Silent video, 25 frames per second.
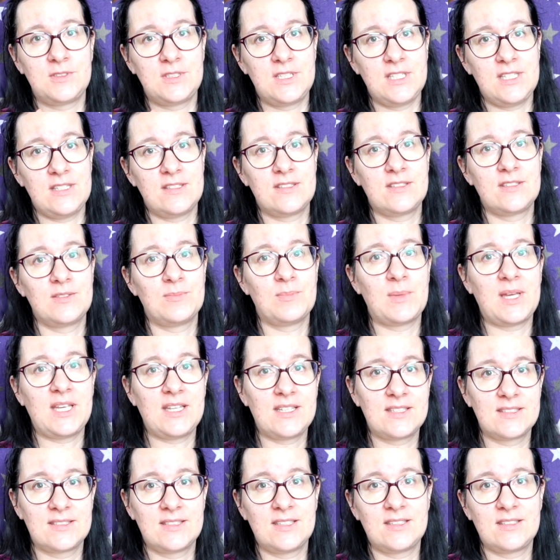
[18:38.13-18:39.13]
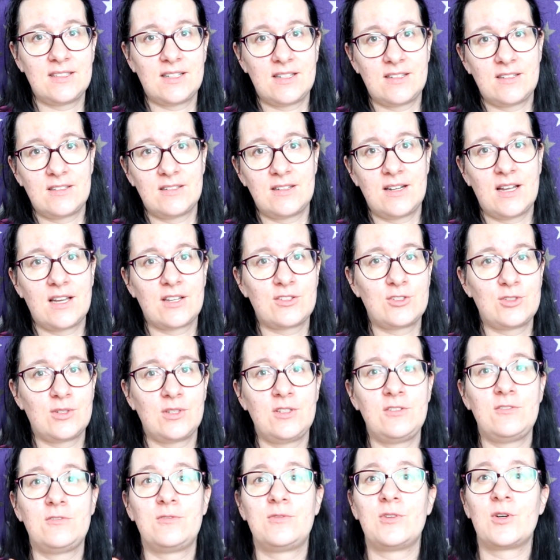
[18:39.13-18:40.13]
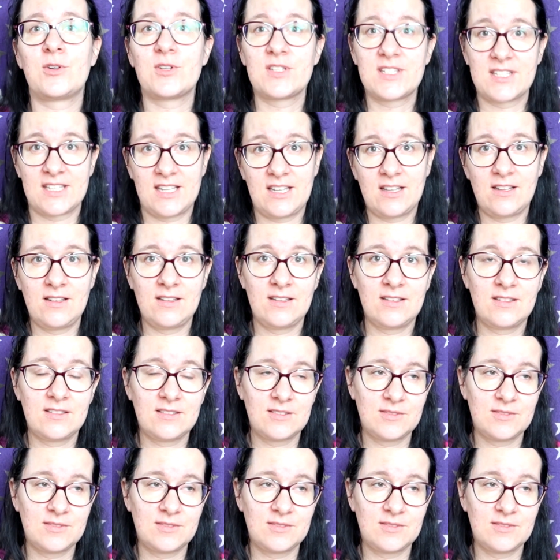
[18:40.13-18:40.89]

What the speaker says: these makes that are actually for sale.